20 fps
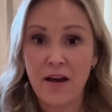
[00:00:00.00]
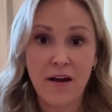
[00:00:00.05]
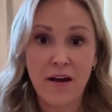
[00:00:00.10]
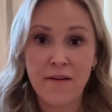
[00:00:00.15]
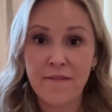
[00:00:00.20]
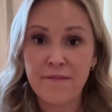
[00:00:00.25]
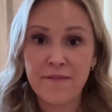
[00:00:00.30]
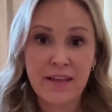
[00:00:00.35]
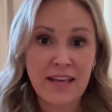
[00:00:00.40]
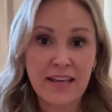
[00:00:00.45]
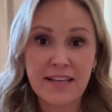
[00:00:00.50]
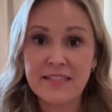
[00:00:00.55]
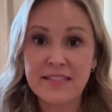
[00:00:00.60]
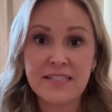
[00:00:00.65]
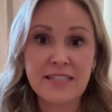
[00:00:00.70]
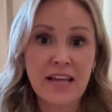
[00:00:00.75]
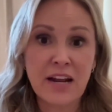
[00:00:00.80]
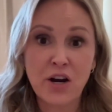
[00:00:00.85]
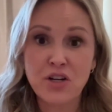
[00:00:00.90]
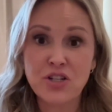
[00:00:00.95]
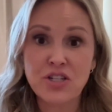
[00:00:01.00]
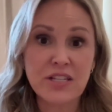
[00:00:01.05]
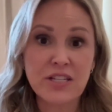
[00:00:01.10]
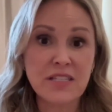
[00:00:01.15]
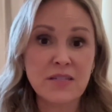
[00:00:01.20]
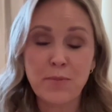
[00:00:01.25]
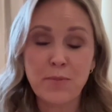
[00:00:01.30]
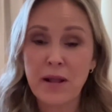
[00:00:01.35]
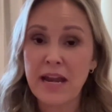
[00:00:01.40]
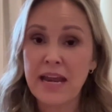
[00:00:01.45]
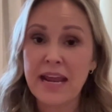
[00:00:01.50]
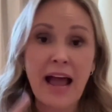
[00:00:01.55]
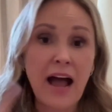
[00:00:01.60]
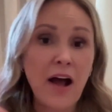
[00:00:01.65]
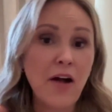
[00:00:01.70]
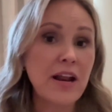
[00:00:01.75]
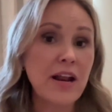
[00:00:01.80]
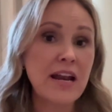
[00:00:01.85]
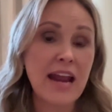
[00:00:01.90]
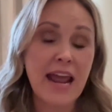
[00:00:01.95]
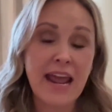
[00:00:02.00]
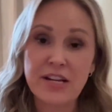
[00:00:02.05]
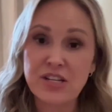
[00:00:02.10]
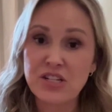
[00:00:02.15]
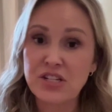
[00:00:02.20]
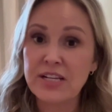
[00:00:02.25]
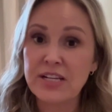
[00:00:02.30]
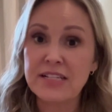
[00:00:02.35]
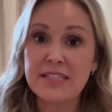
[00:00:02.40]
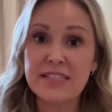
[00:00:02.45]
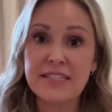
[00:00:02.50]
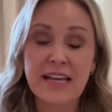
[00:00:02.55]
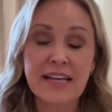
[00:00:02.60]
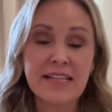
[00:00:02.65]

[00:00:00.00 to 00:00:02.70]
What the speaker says: of kids that are just spinning out and anxious.